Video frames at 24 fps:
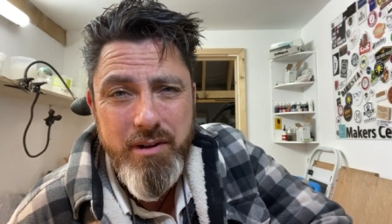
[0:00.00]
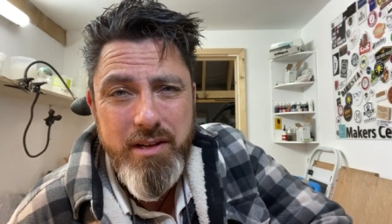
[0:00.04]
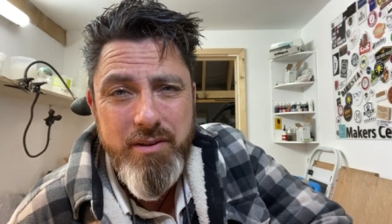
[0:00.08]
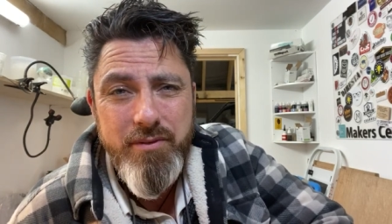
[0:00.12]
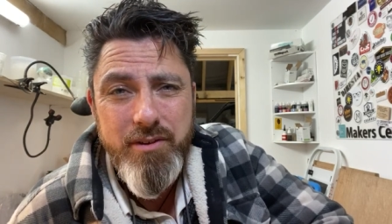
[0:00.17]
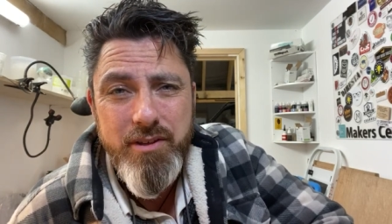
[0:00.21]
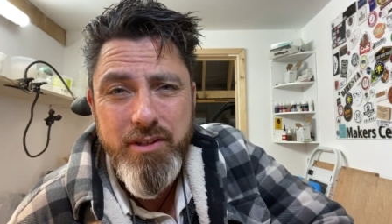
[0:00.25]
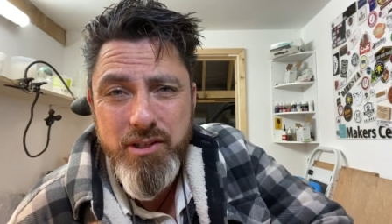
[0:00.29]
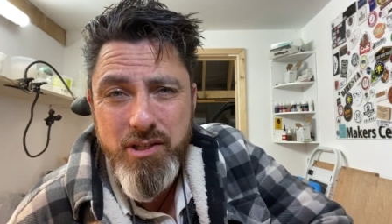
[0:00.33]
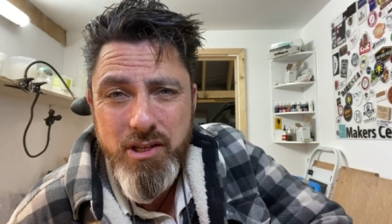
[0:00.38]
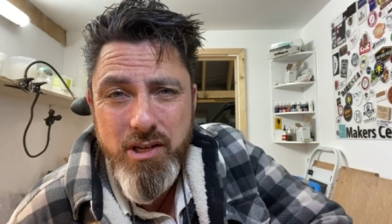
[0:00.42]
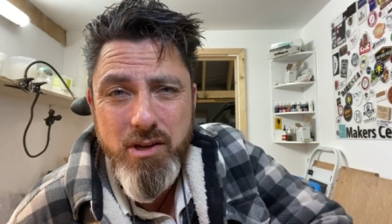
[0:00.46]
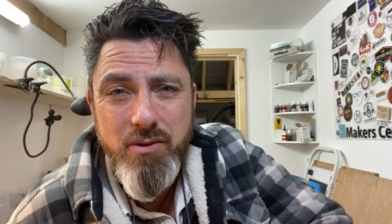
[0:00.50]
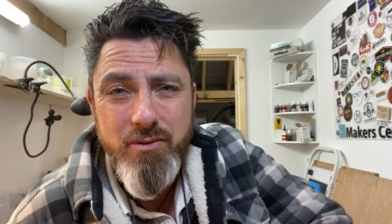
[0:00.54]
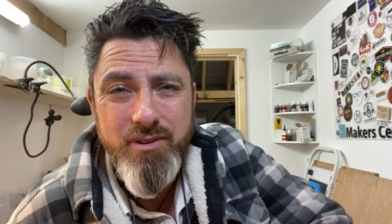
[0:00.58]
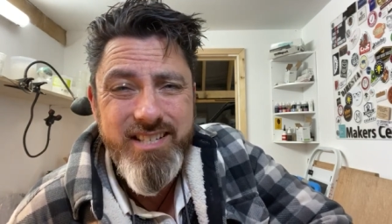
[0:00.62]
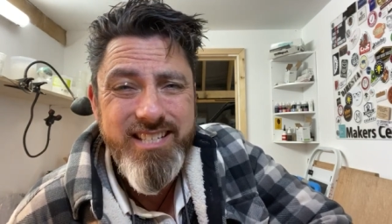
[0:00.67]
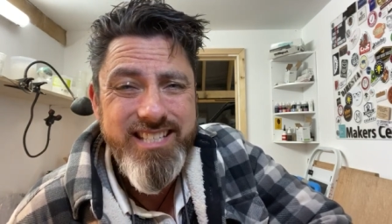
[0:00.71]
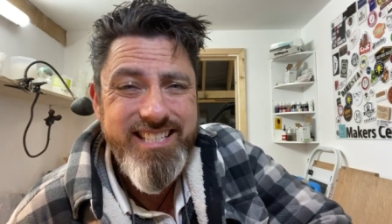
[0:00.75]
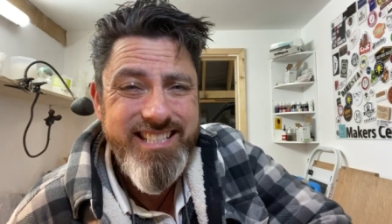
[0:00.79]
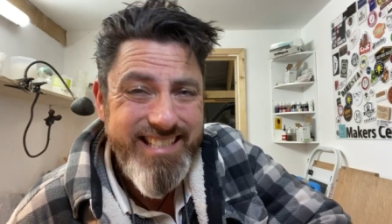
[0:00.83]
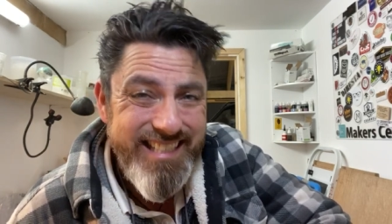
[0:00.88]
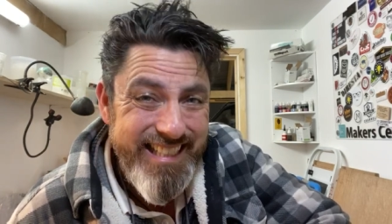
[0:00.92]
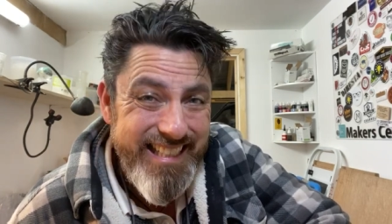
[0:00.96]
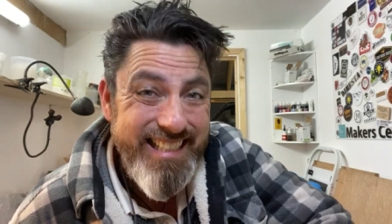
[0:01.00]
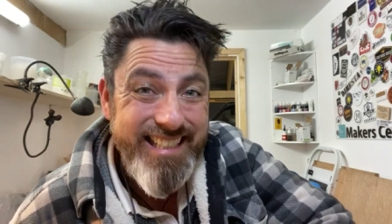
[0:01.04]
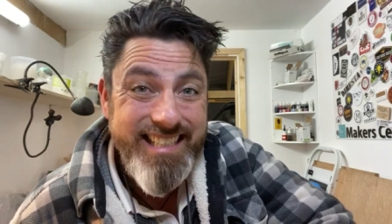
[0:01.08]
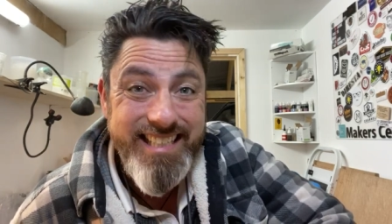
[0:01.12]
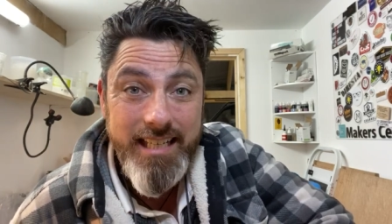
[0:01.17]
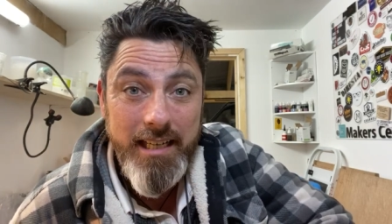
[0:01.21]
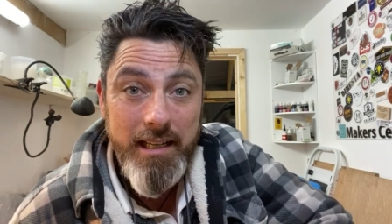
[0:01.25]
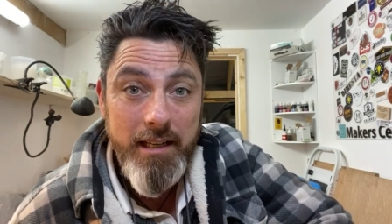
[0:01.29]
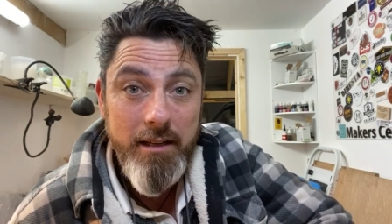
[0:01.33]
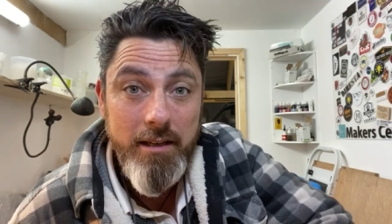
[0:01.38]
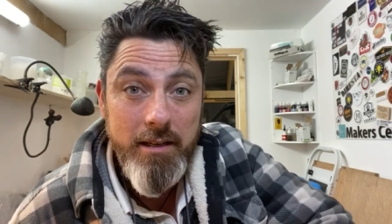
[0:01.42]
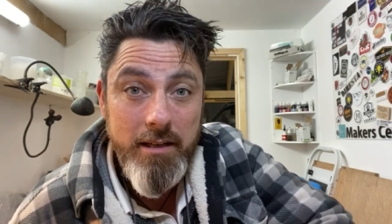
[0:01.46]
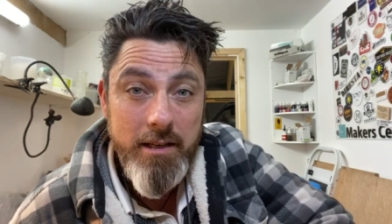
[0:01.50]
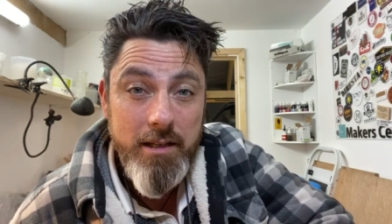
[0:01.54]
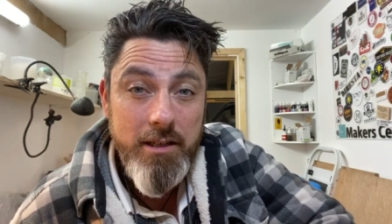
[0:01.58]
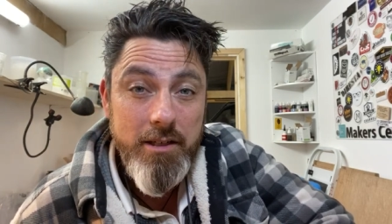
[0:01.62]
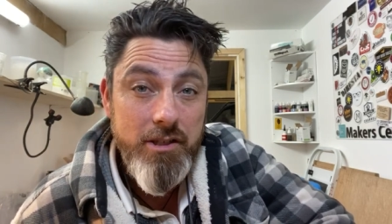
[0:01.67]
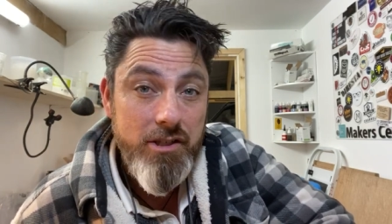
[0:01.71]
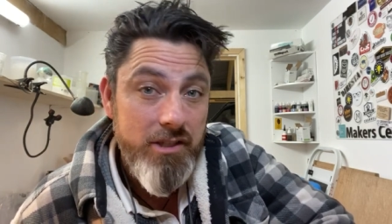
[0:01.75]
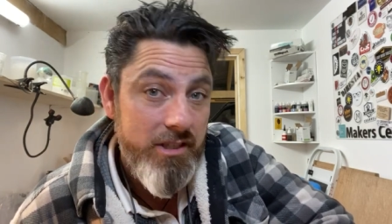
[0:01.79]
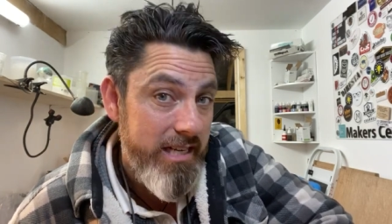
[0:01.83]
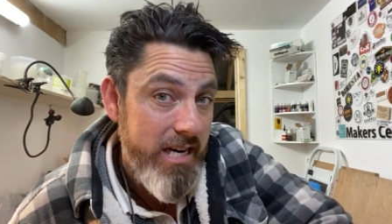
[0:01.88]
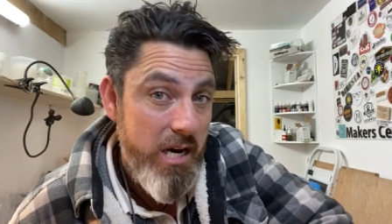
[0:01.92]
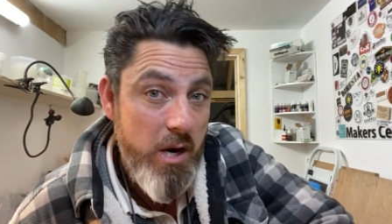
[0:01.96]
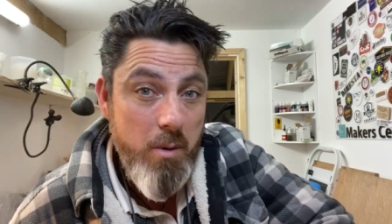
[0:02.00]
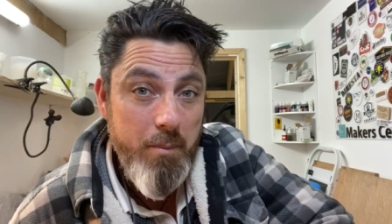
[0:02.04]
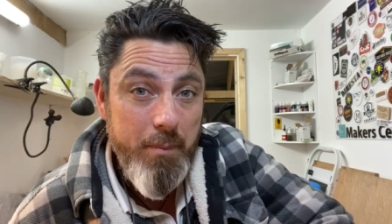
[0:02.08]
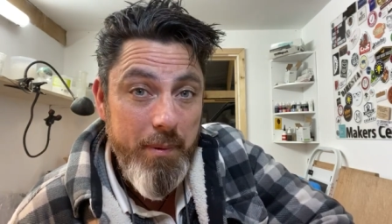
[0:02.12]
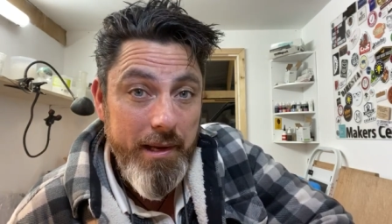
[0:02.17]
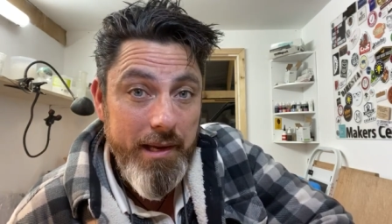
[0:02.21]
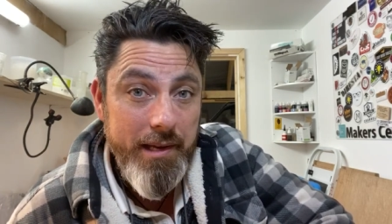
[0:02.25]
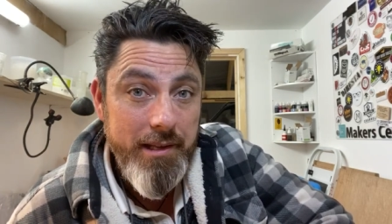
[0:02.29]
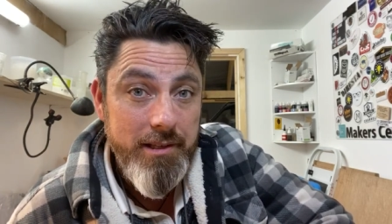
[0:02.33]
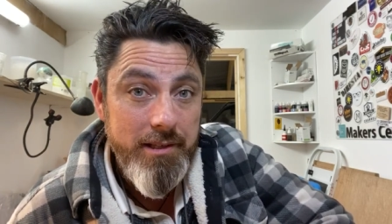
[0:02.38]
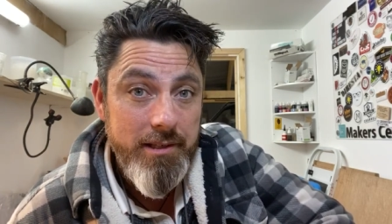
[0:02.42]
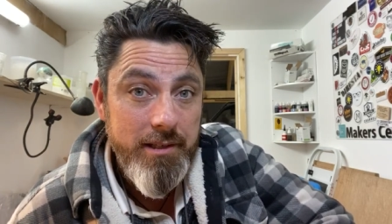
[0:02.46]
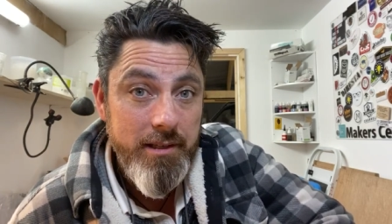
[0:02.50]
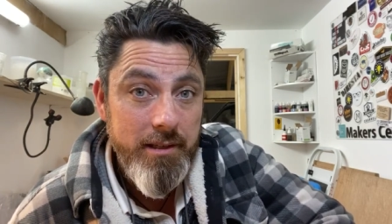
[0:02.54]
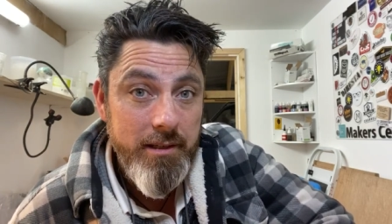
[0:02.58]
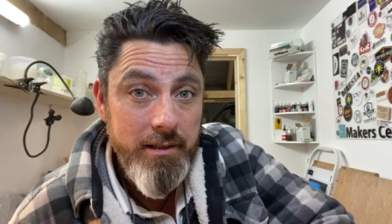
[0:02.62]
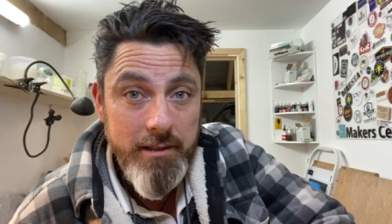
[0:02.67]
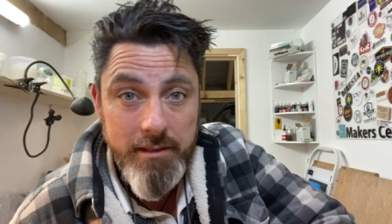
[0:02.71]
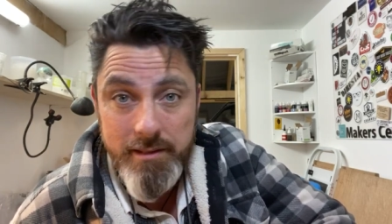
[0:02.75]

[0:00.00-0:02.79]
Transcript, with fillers: even knew that silica gel beads